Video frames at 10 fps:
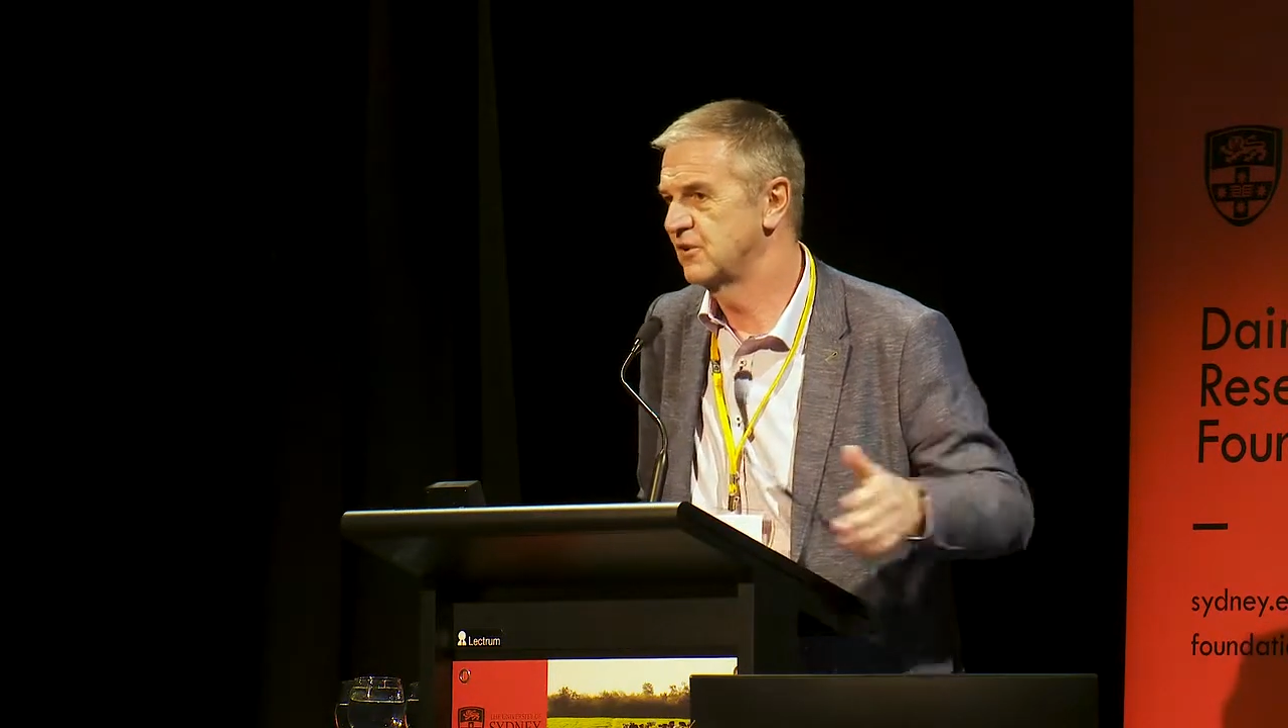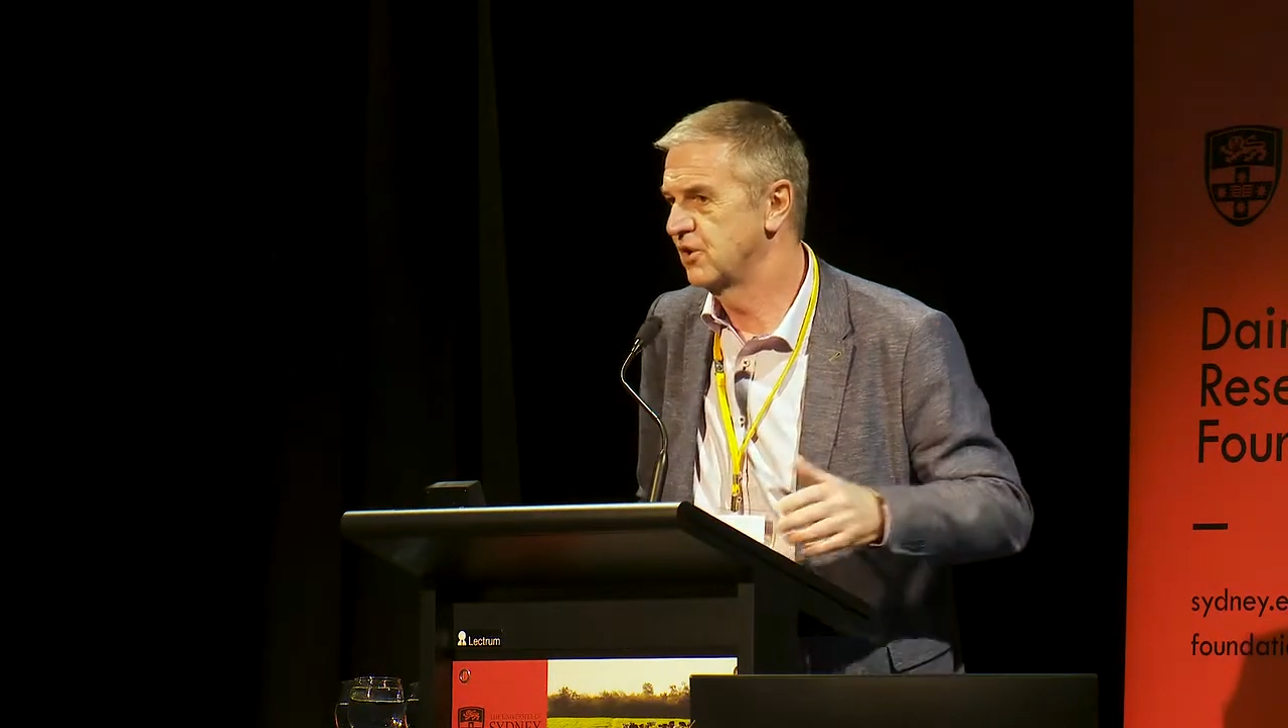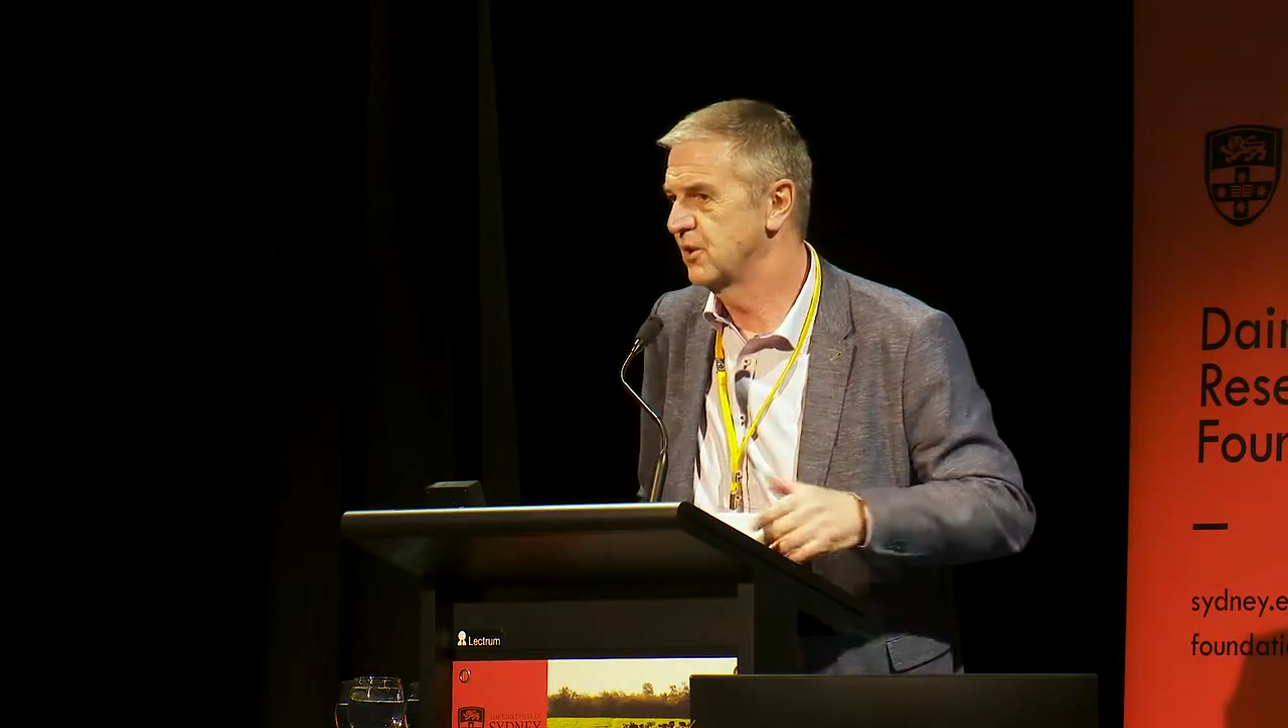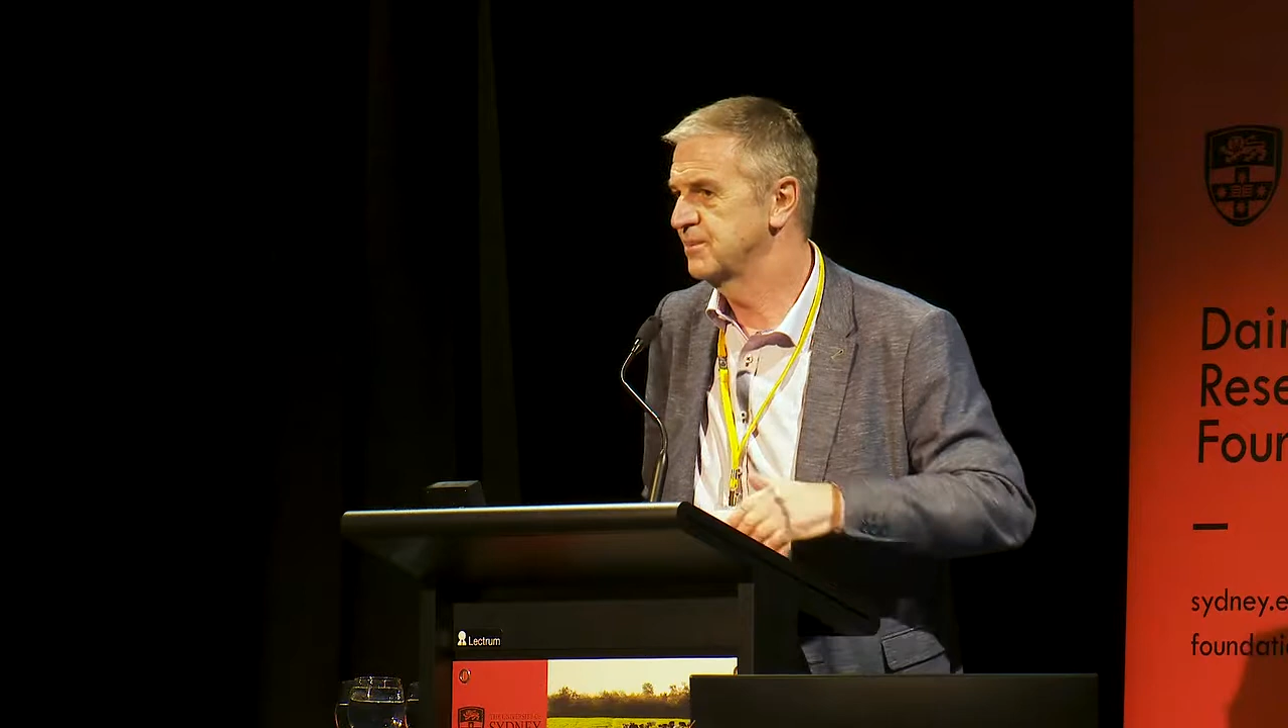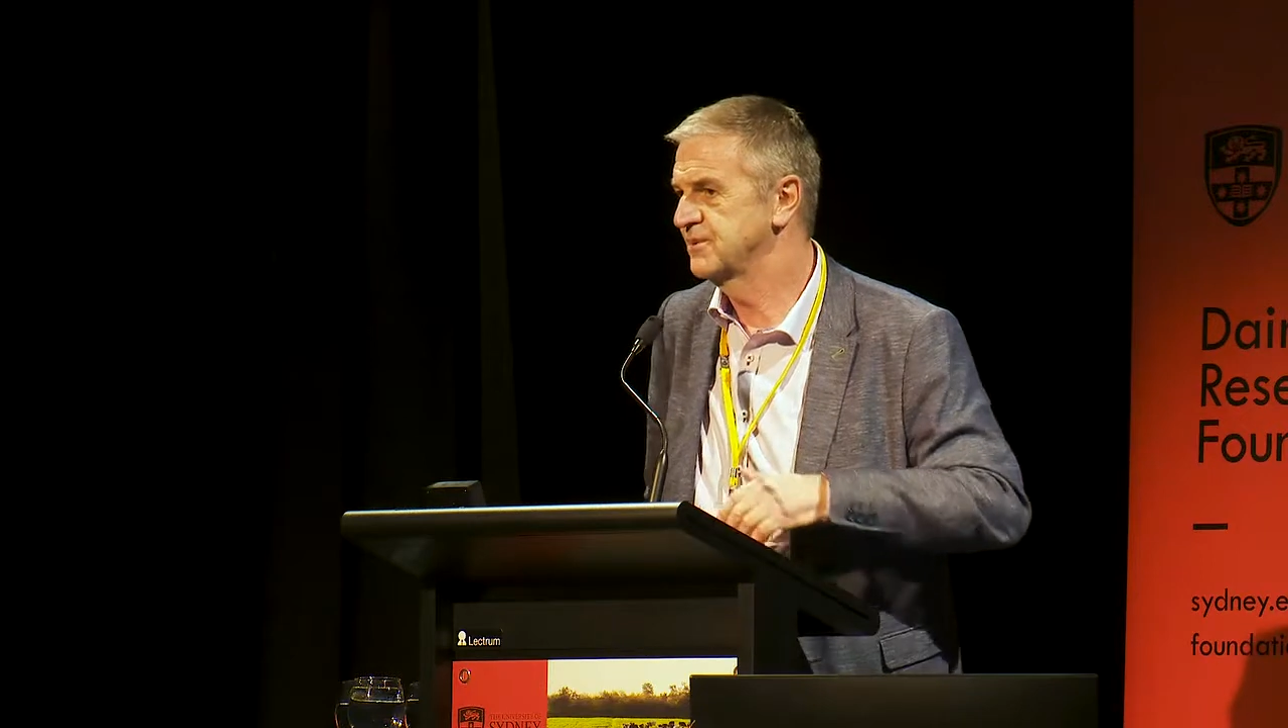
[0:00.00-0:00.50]

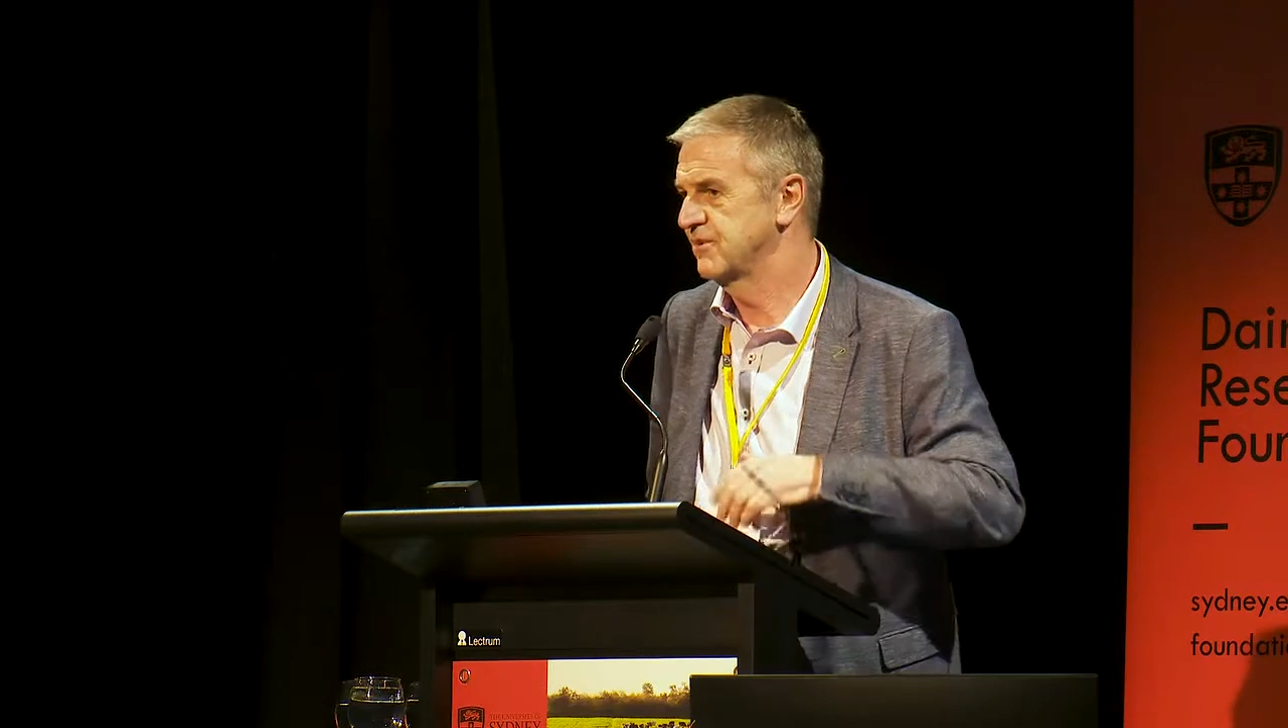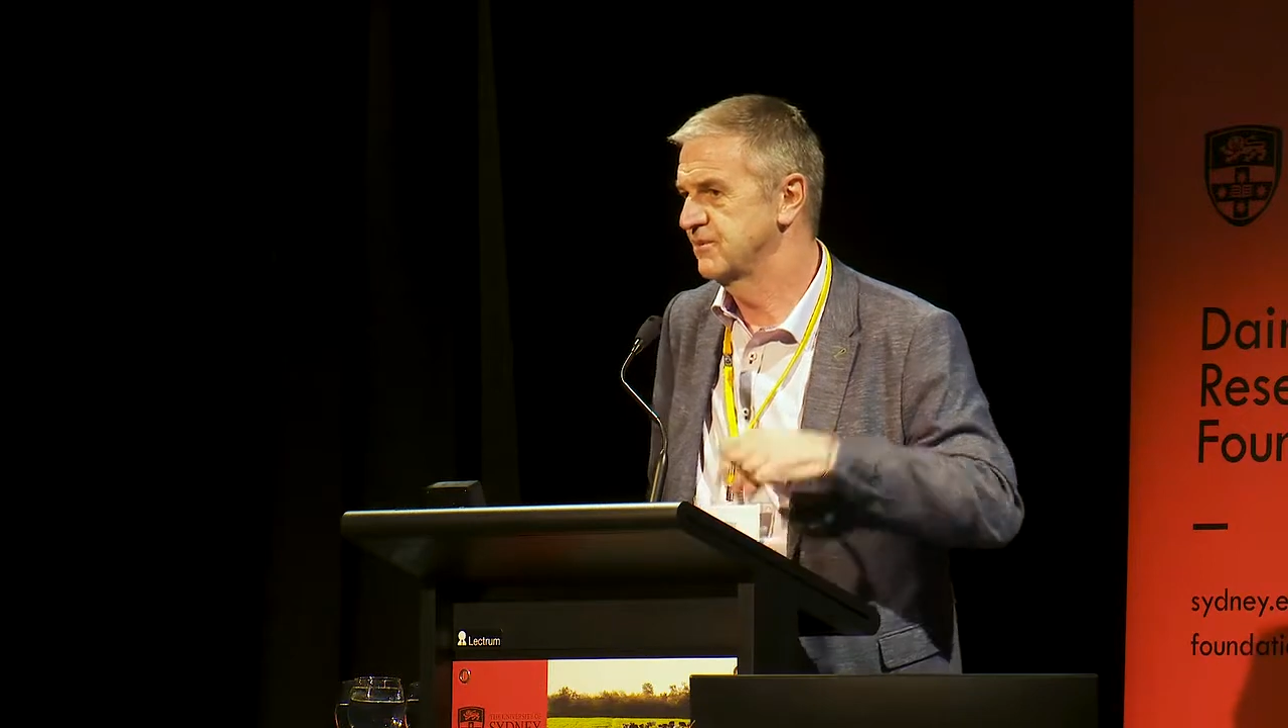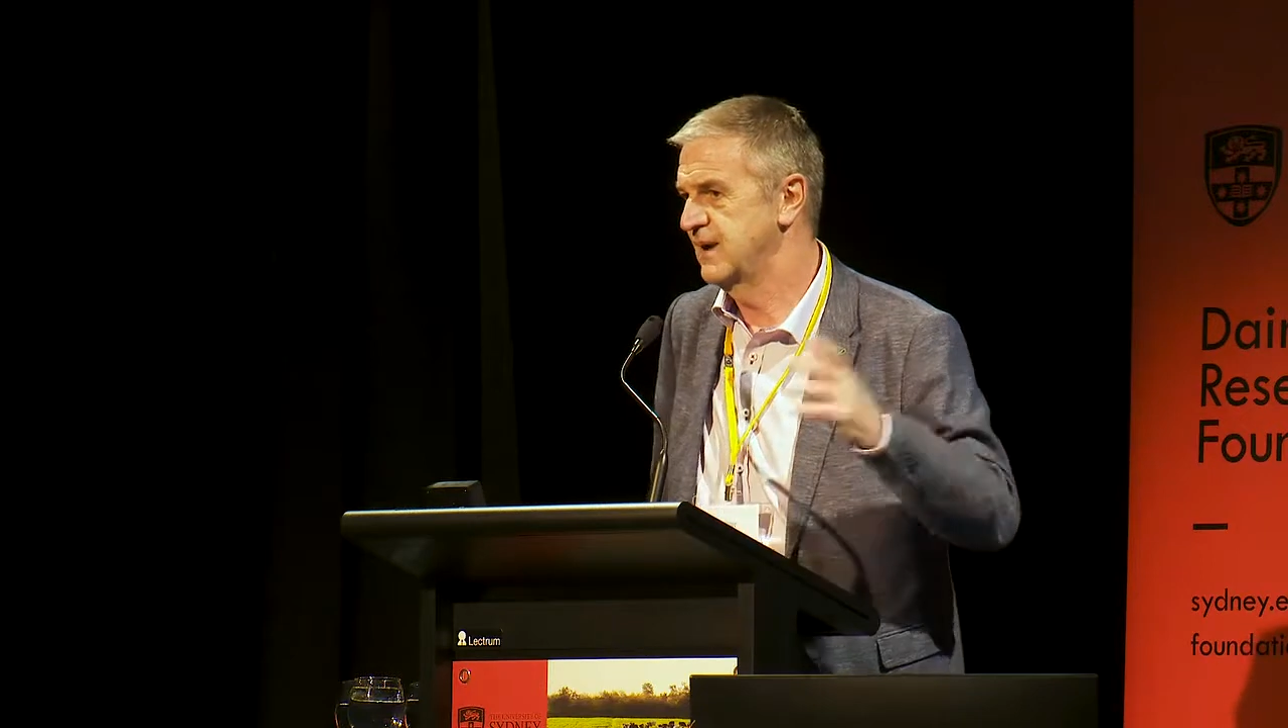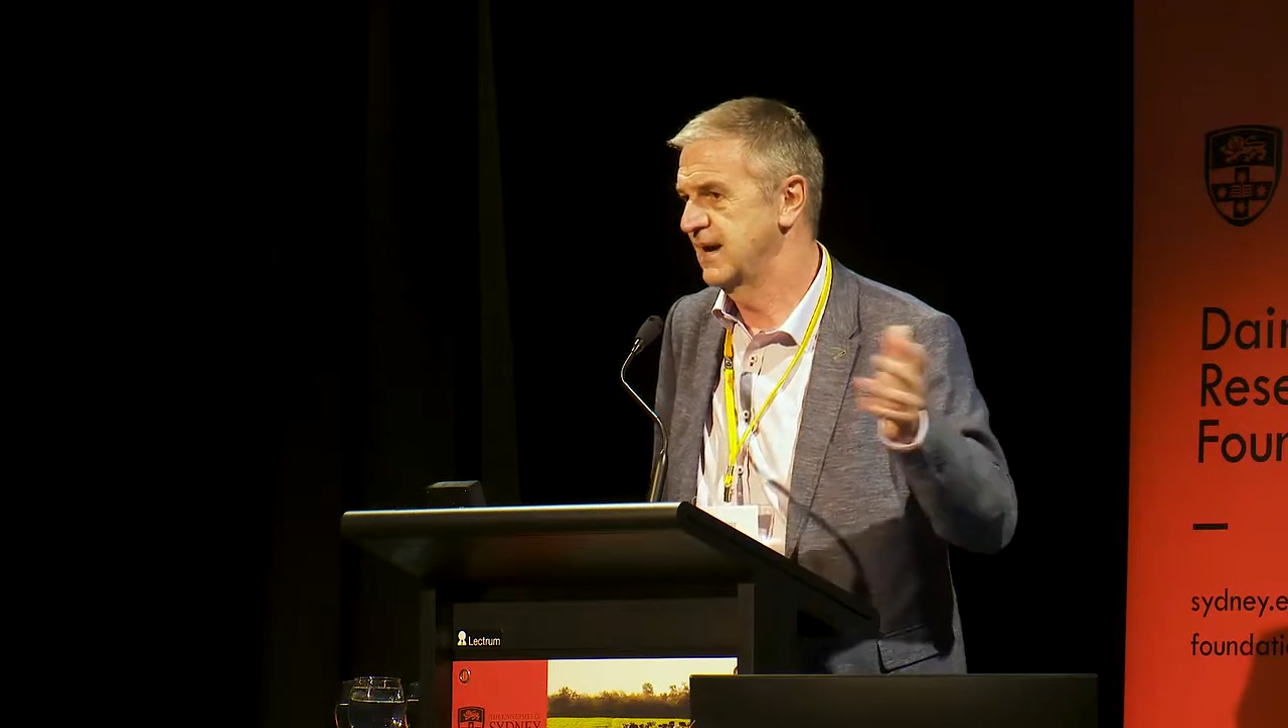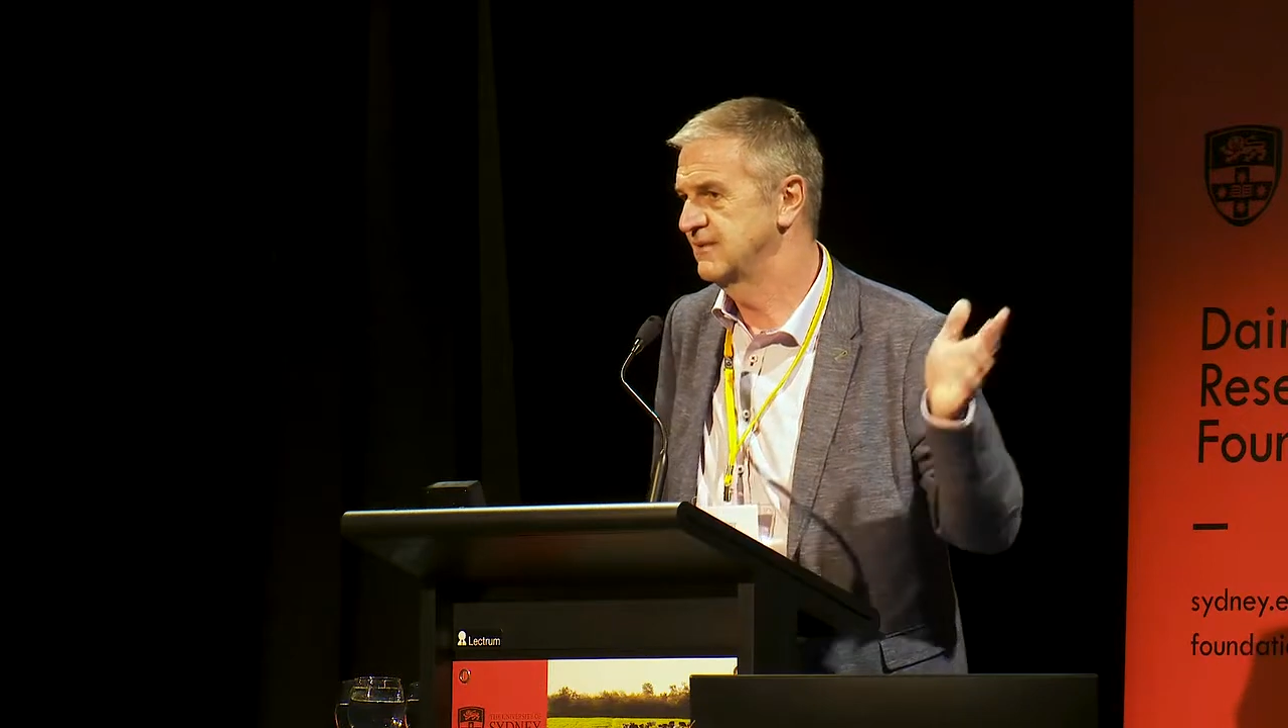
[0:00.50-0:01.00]
crops from
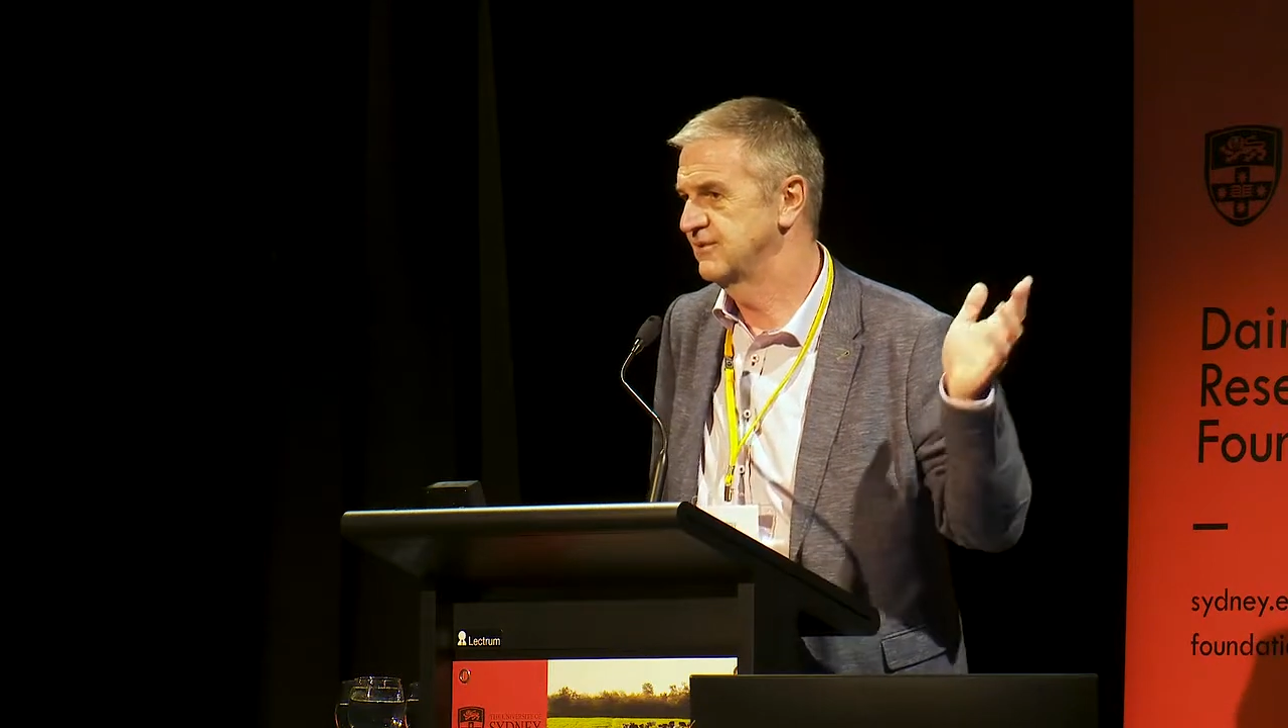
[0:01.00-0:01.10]
maize,